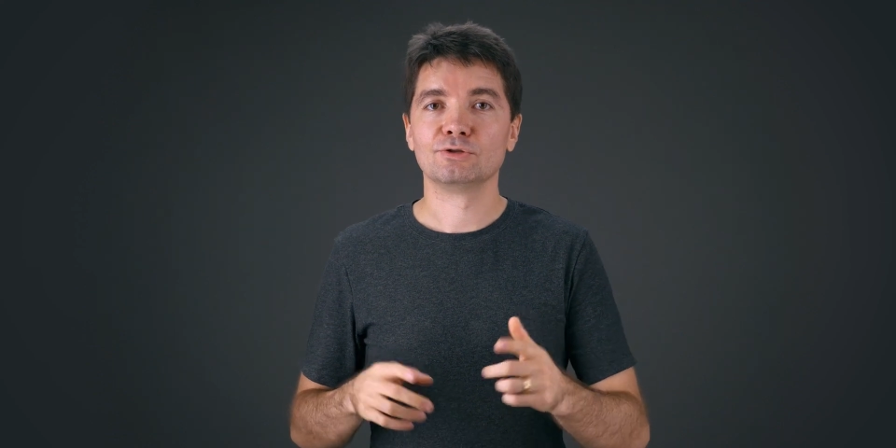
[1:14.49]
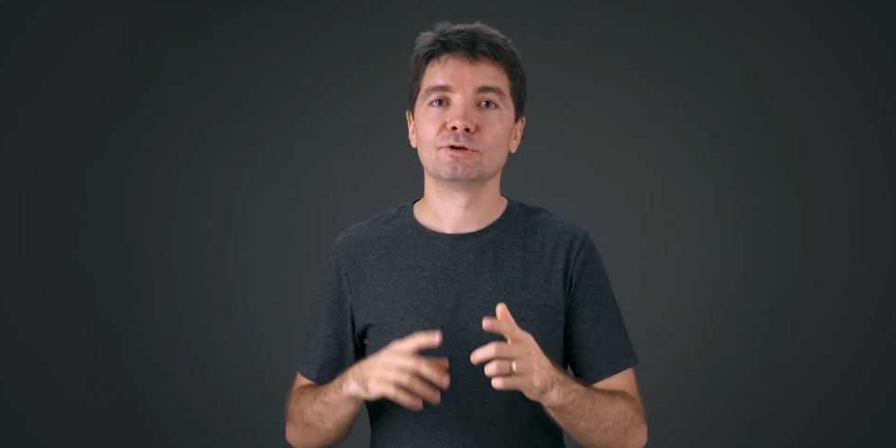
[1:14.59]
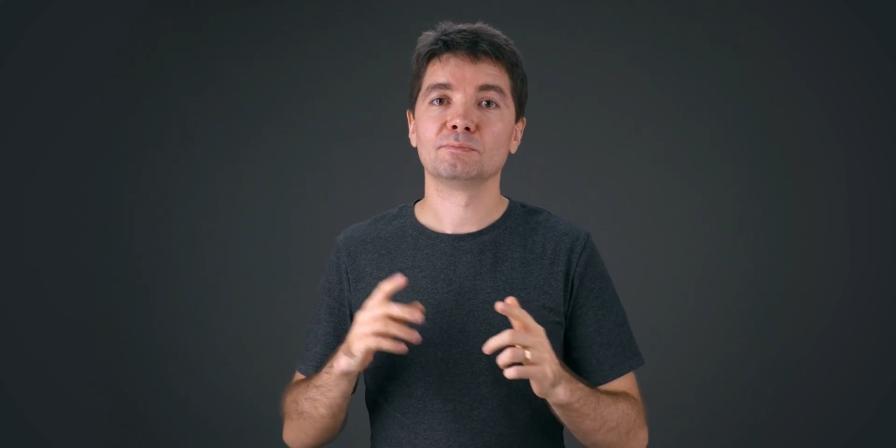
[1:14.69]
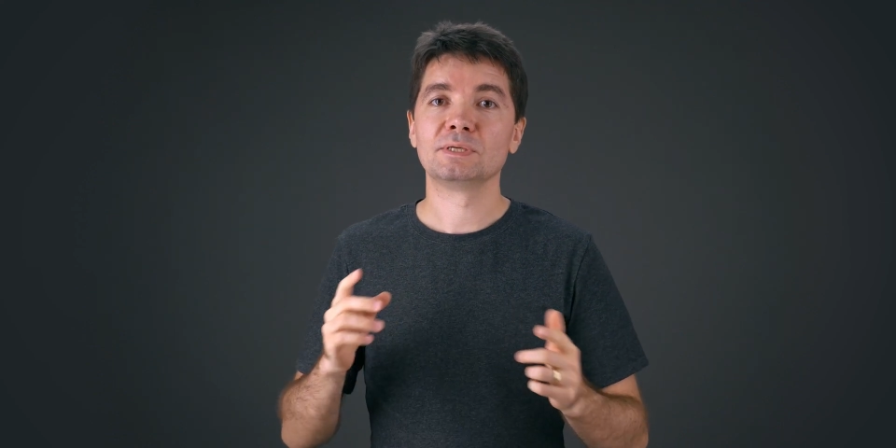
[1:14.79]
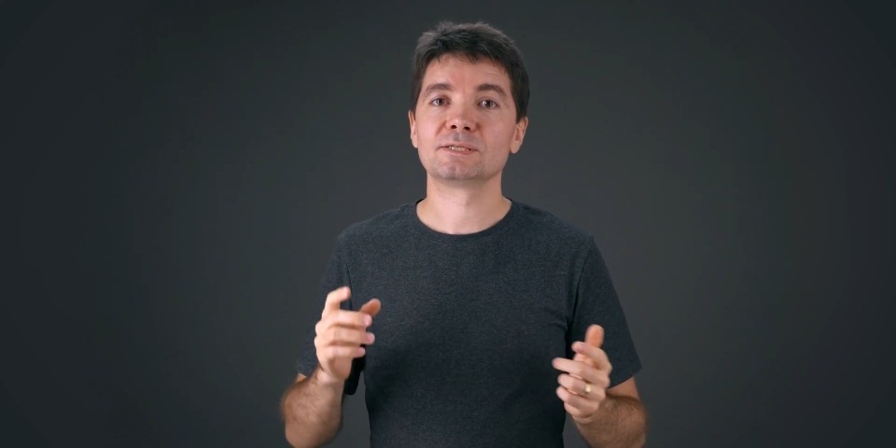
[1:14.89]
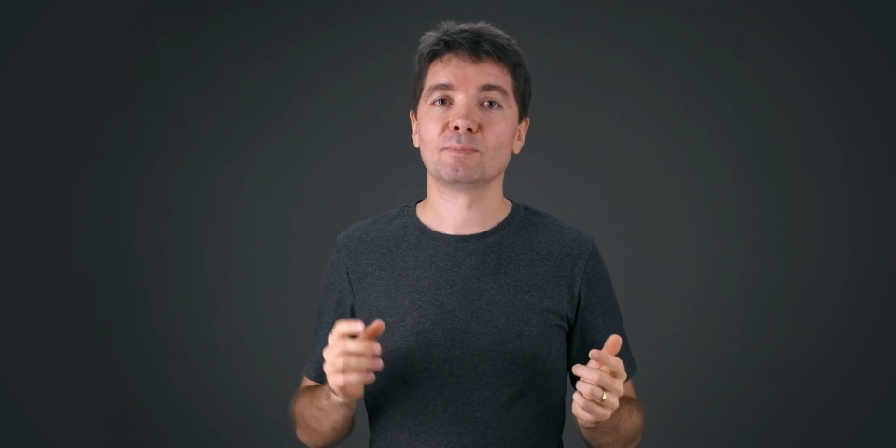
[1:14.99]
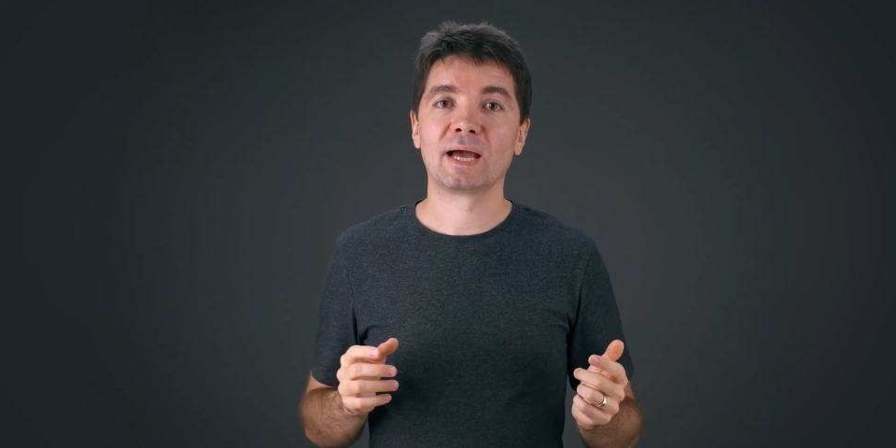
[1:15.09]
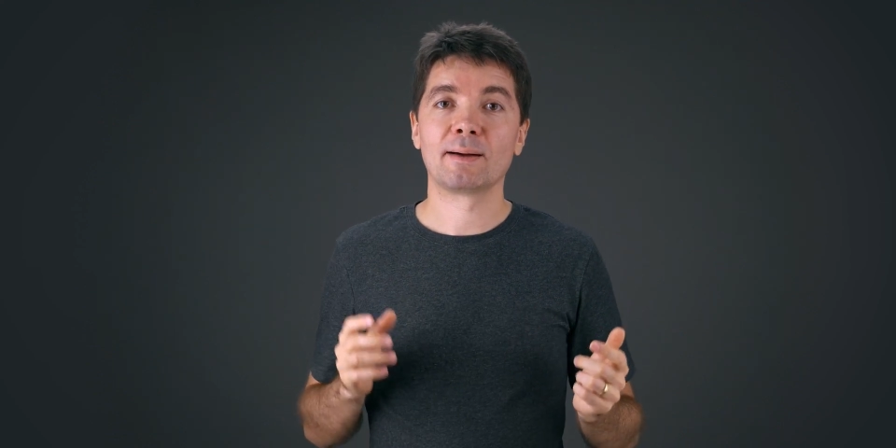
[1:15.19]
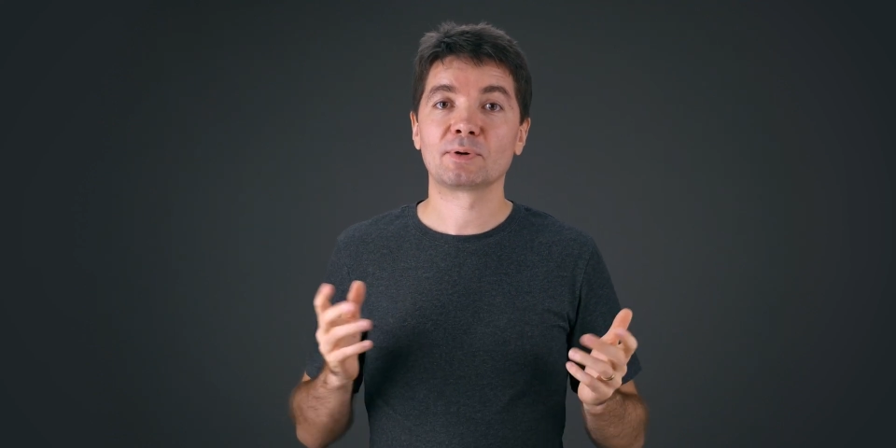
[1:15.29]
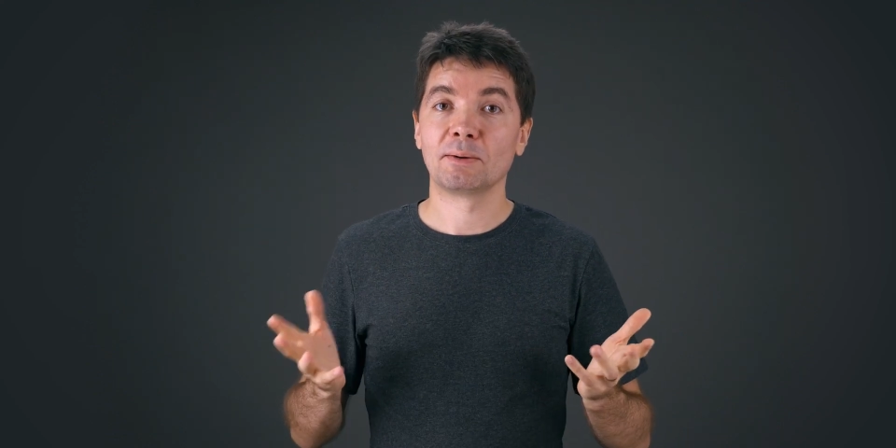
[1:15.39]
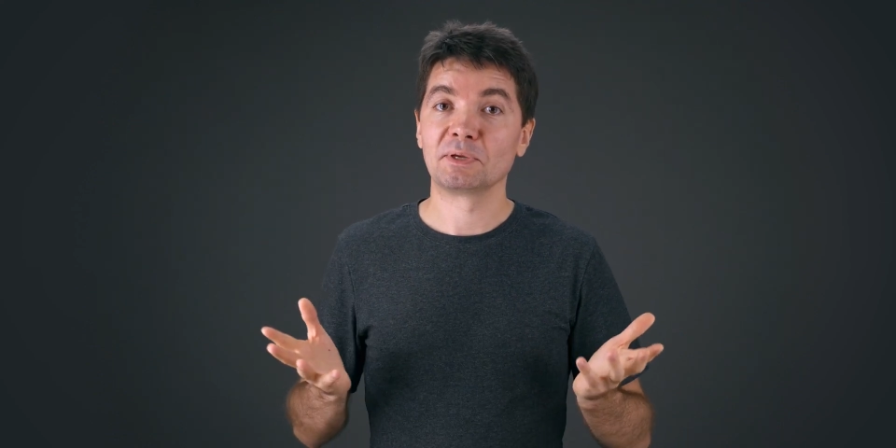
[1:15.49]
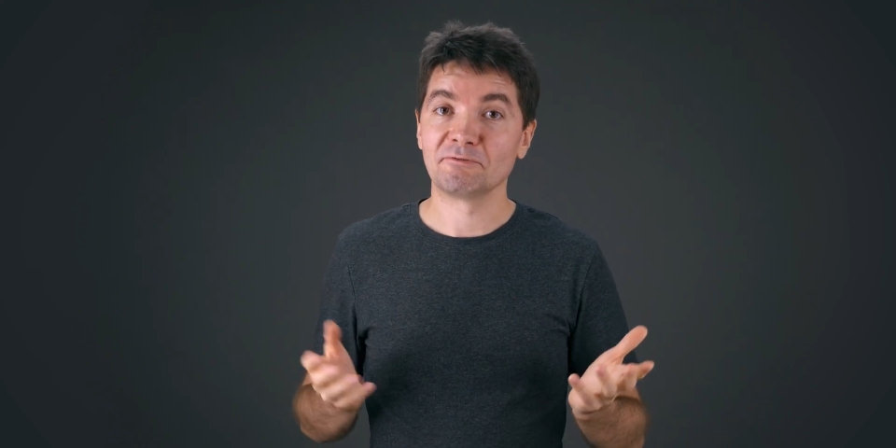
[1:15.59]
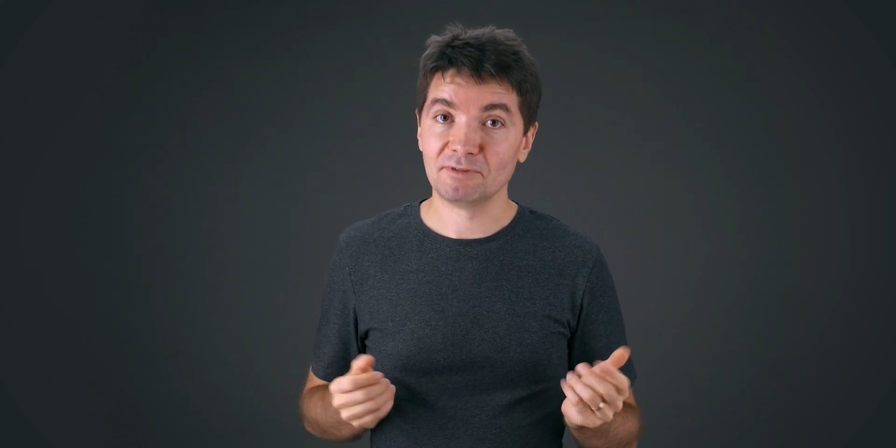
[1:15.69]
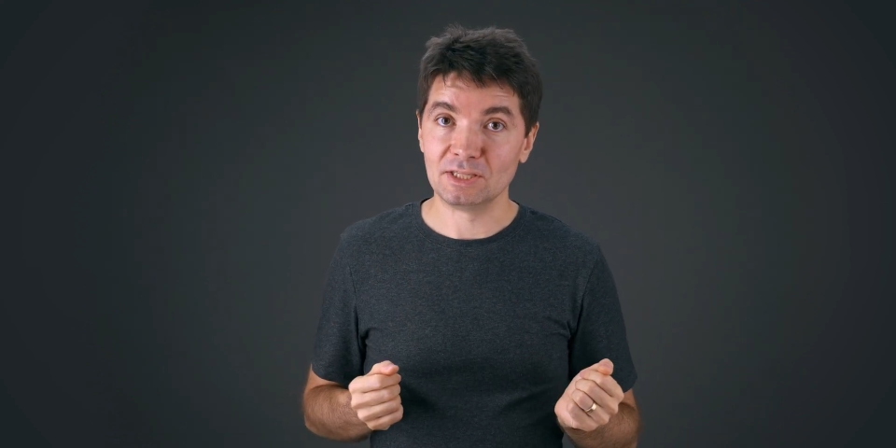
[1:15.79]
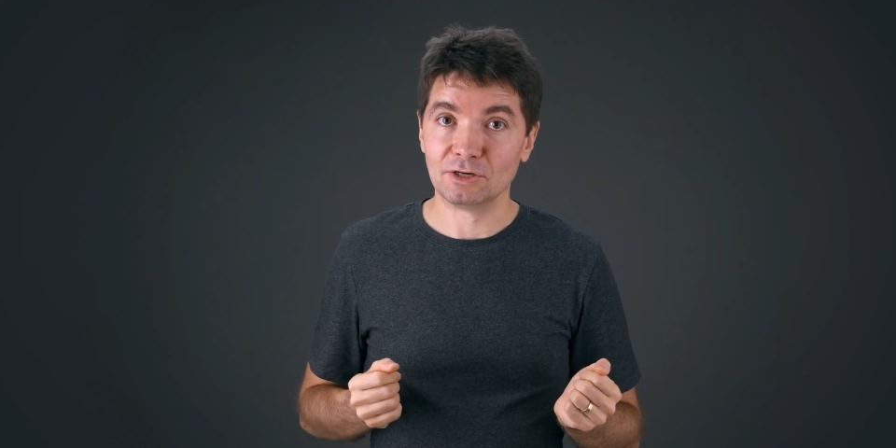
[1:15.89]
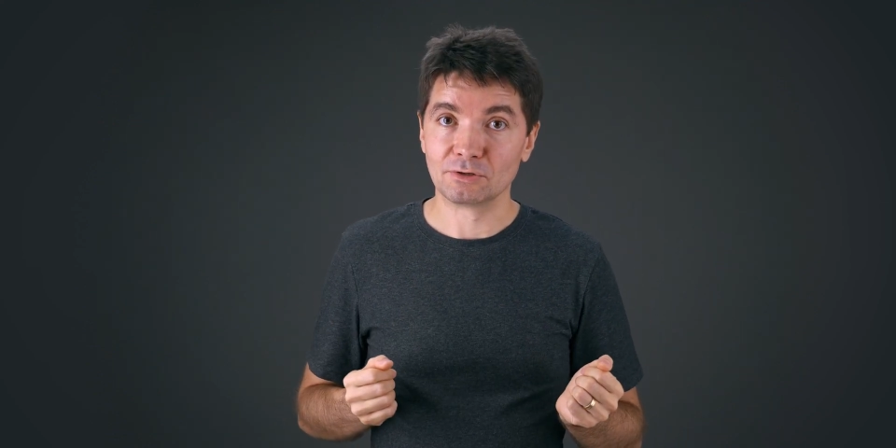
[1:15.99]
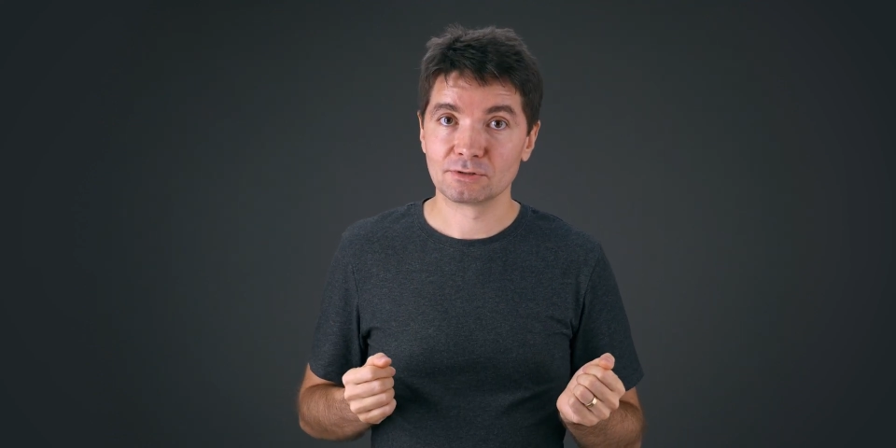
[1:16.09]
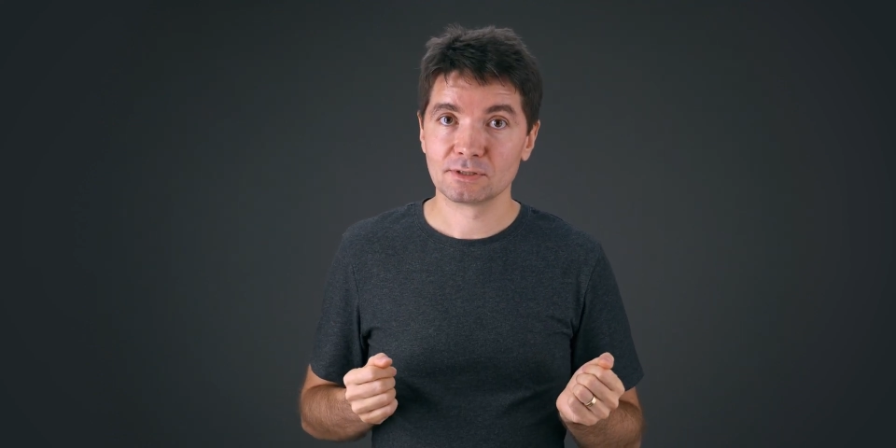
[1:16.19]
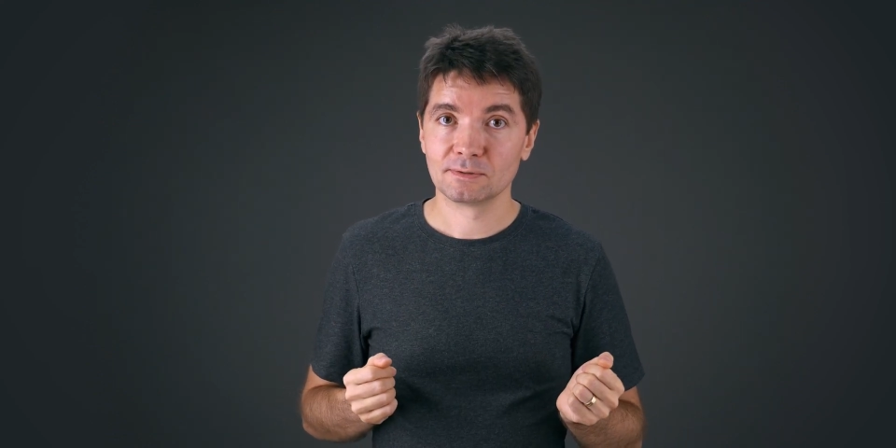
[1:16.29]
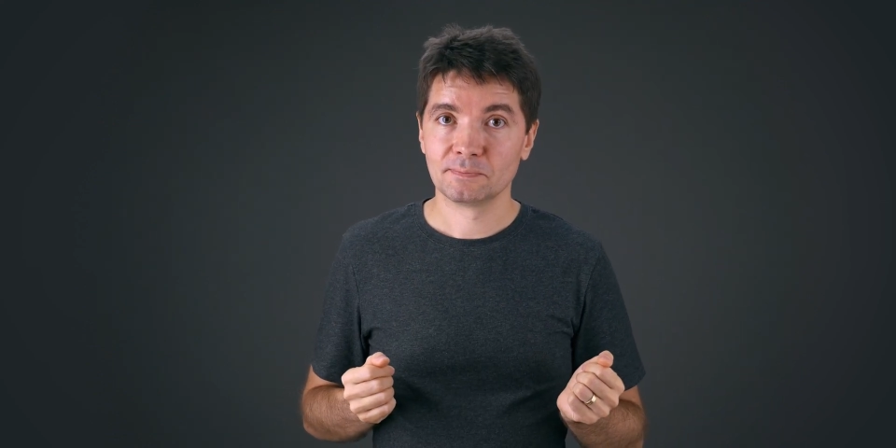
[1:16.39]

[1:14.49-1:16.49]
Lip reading: don't miss my upcoming videos.